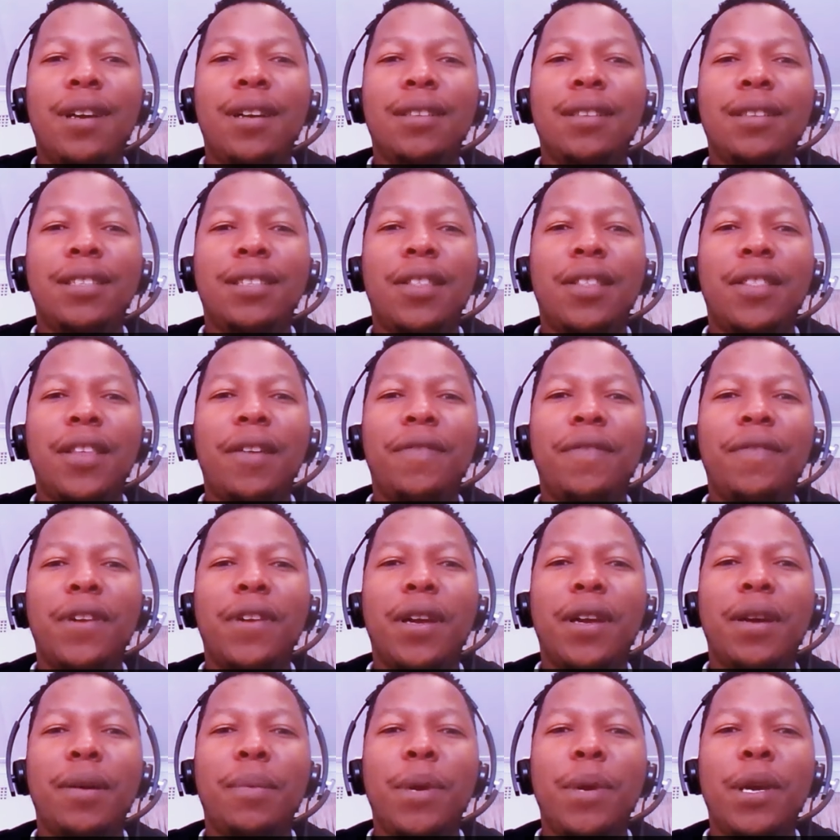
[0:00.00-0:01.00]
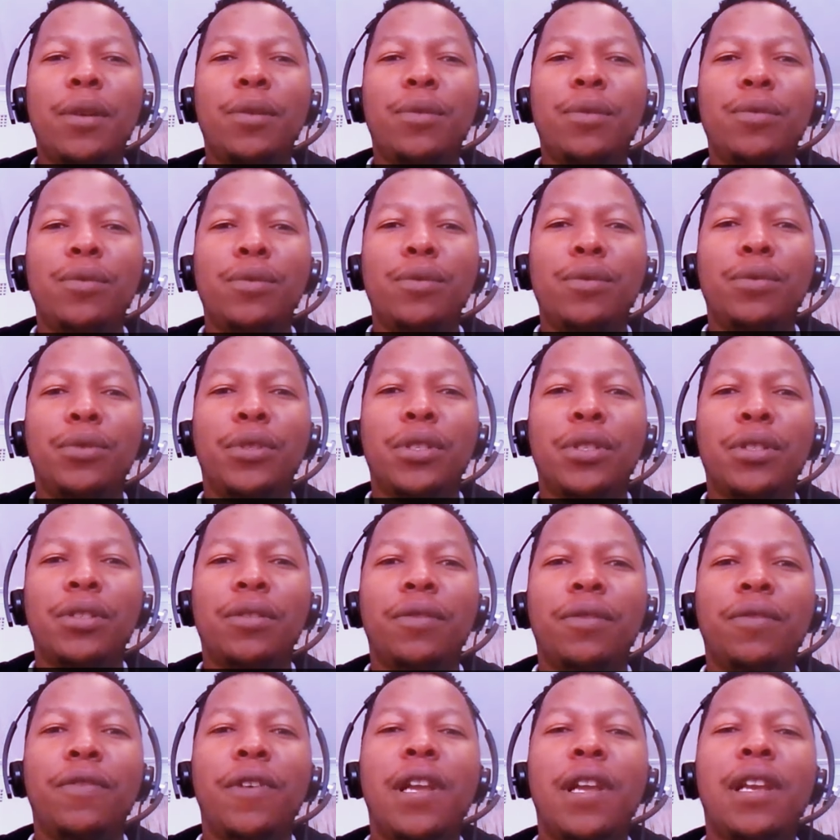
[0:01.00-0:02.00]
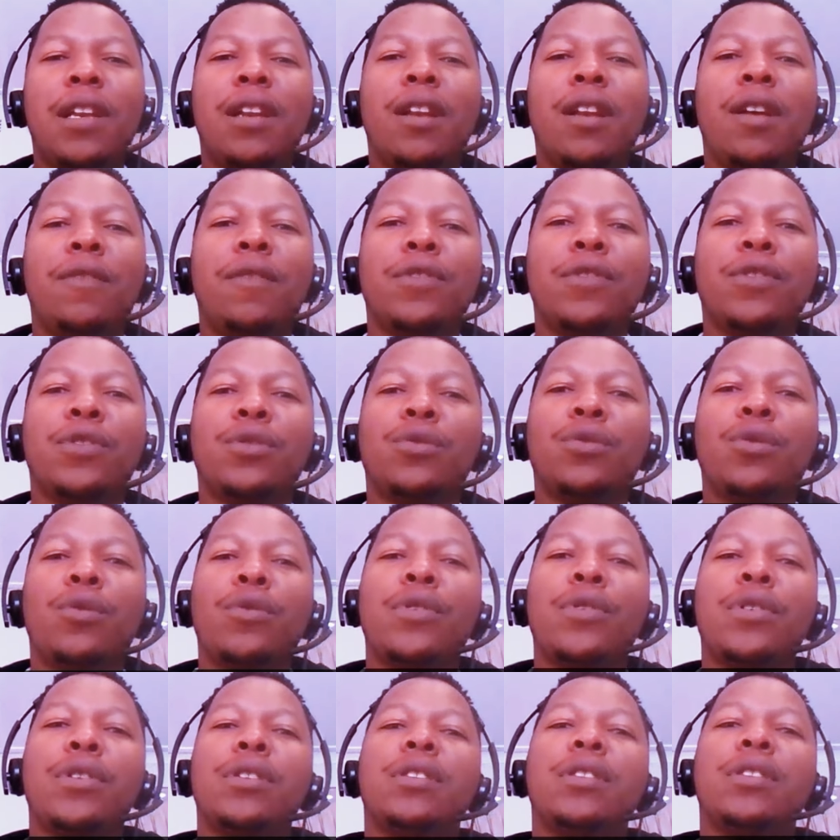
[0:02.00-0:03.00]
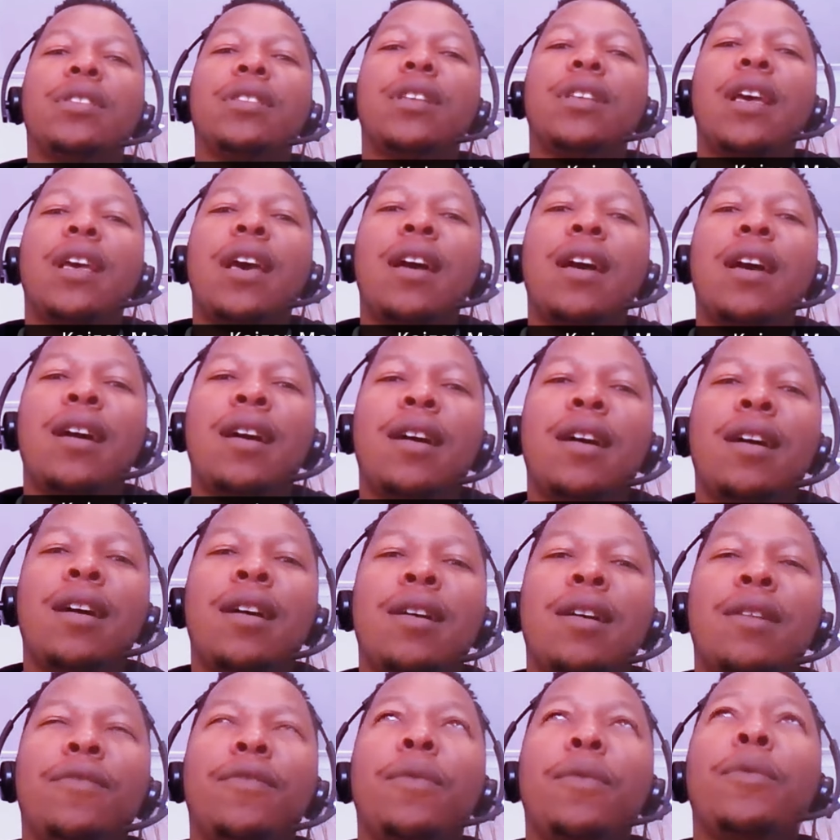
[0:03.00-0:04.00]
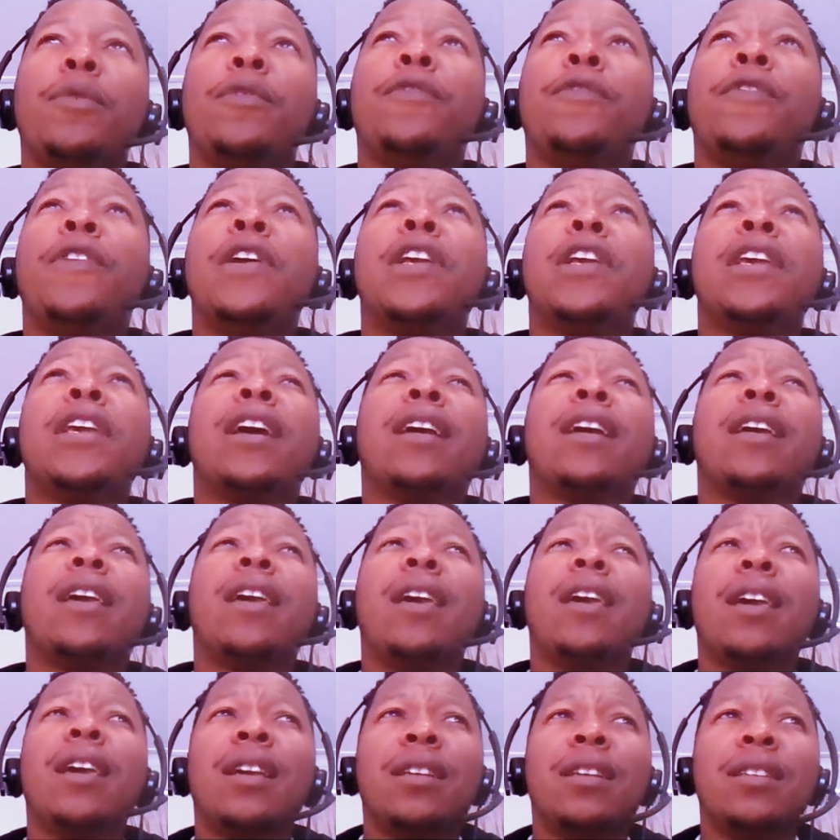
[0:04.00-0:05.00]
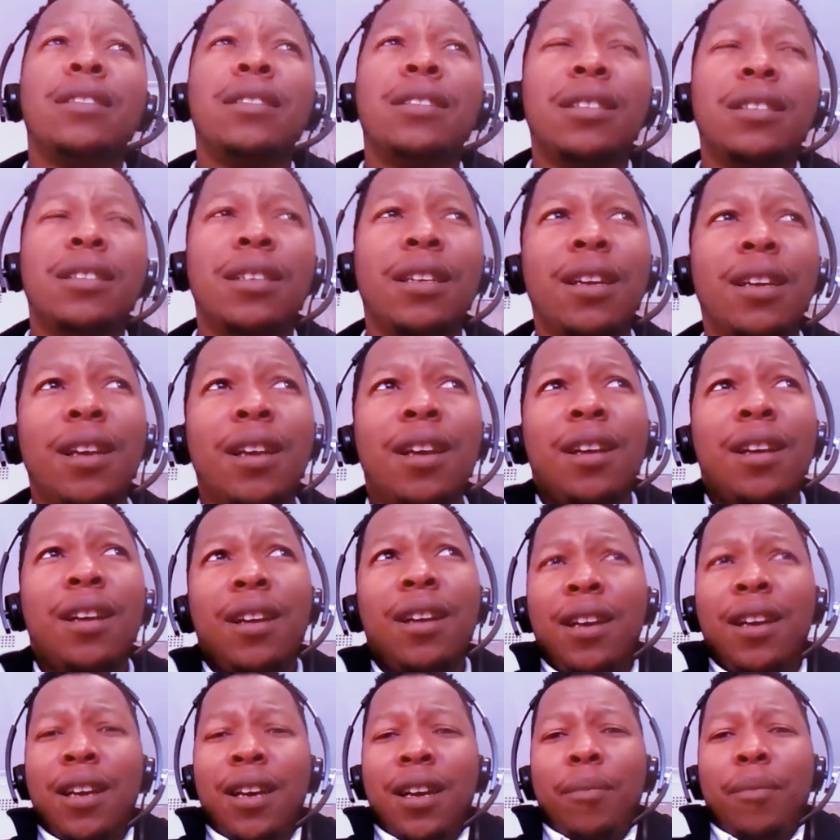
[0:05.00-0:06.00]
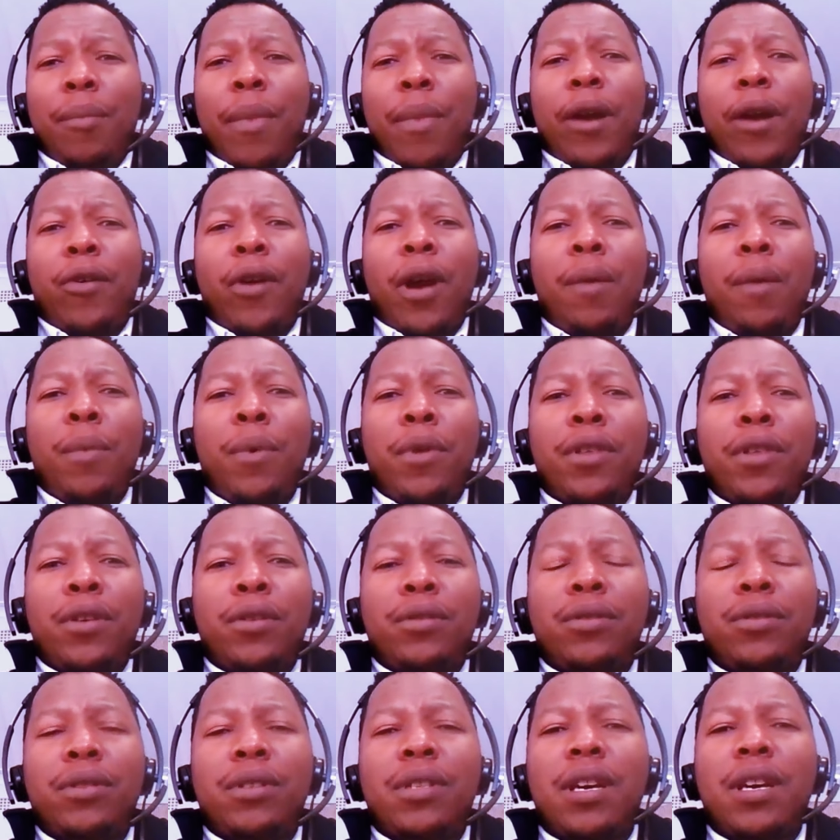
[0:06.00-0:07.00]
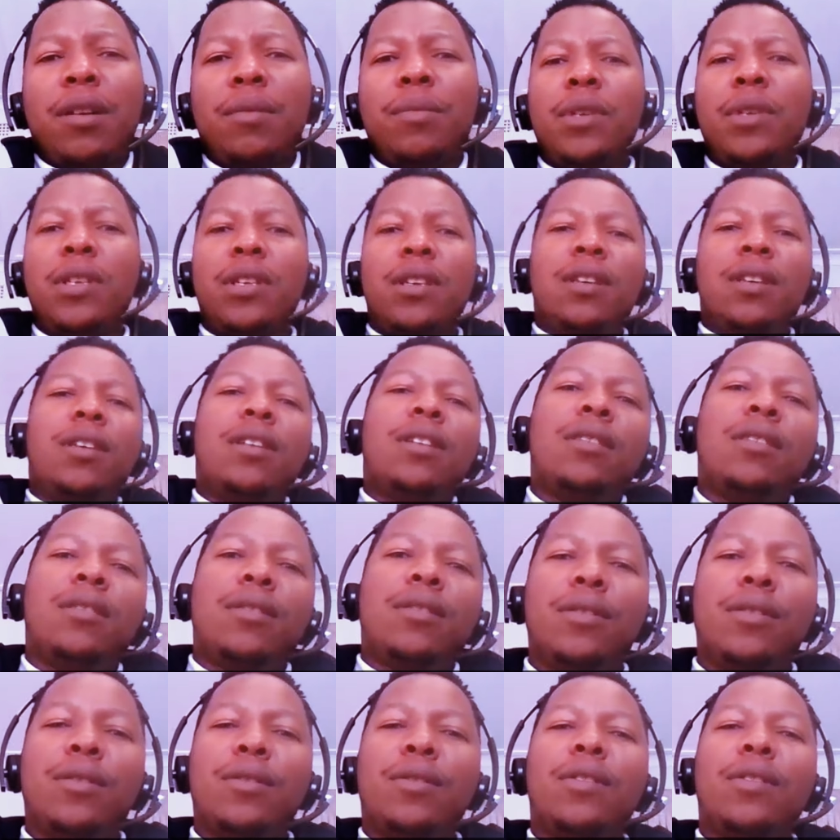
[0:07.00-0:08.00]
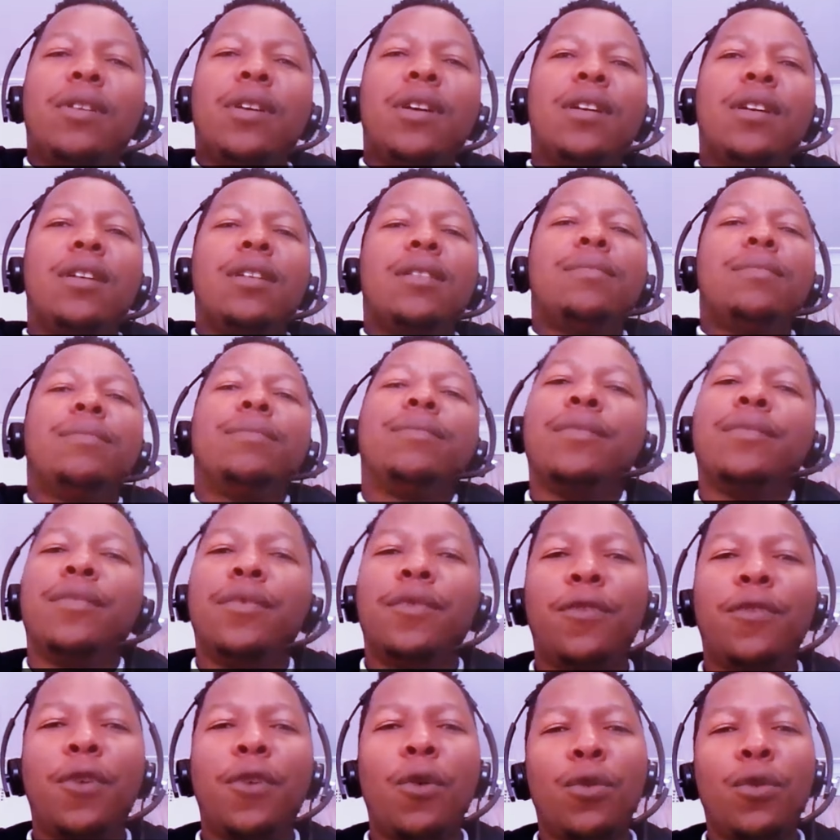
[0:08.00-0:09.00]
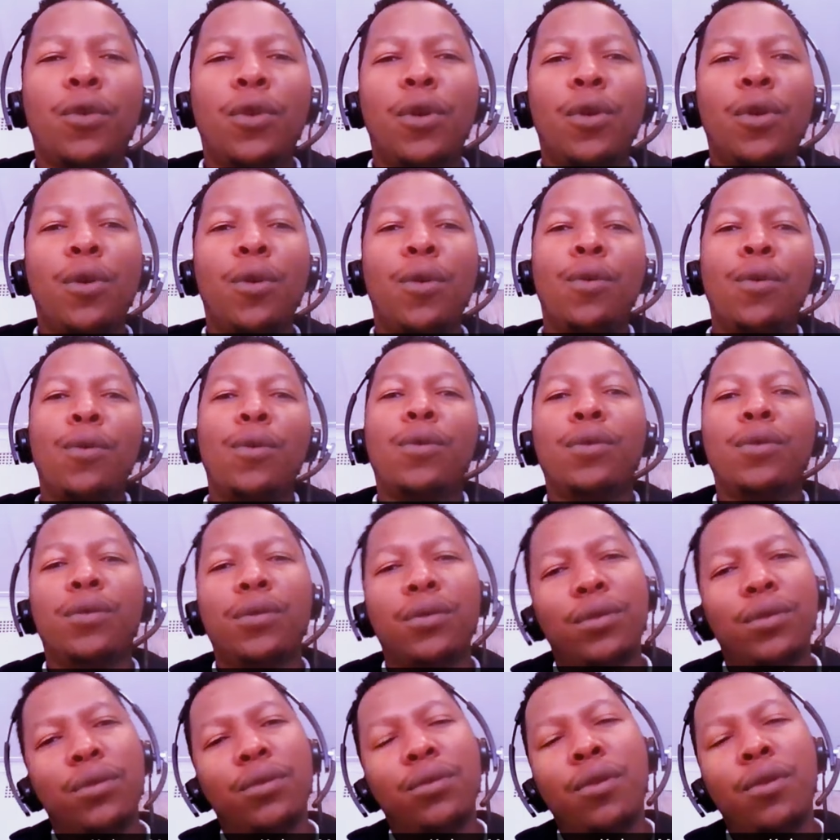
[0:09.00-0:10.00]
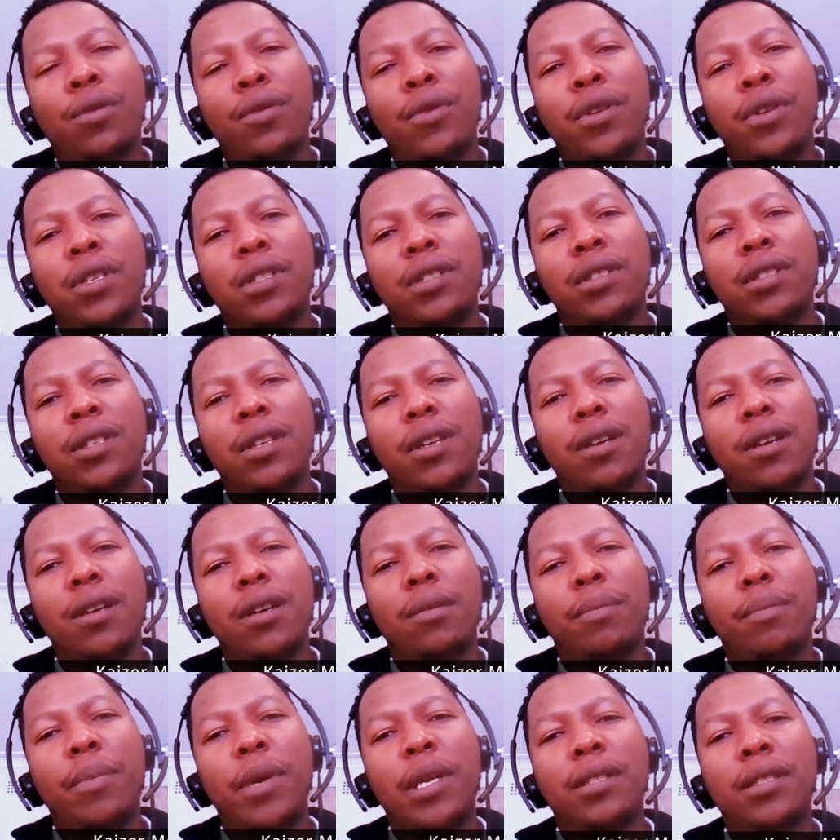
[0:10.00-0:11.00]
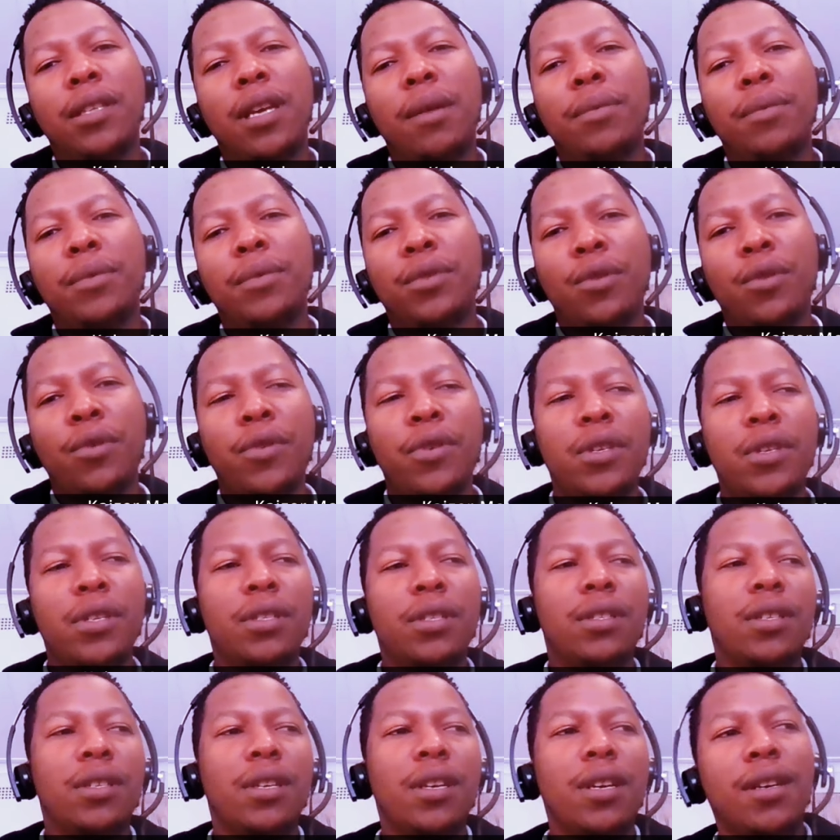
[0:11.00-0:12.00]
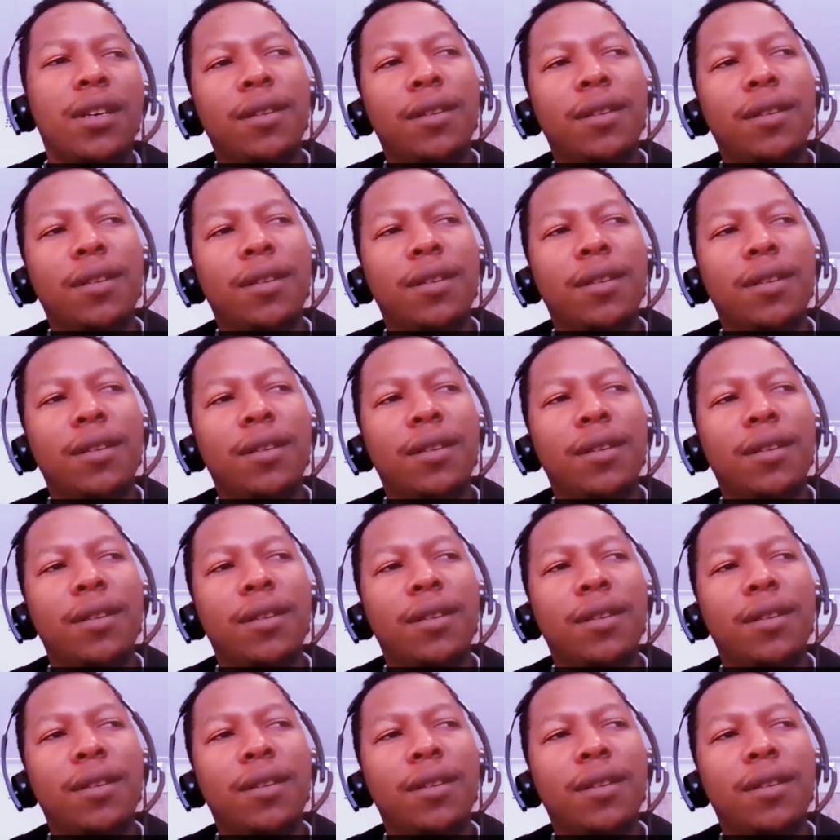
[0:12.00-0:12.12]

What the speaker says: South Africa, man, who just fell in love with stories from a very young age. My grandmother used to tell me, you know, folklore stories, bedtime stories.